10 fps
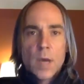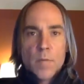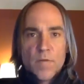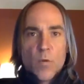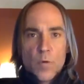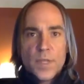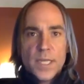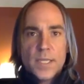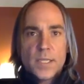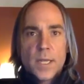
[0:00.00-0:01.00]
before
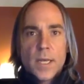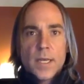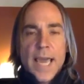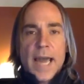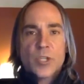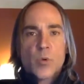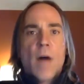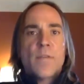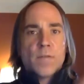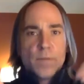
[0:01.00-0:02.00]
these
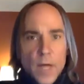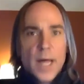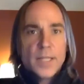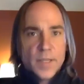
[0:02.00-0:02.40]
catastrophic floods.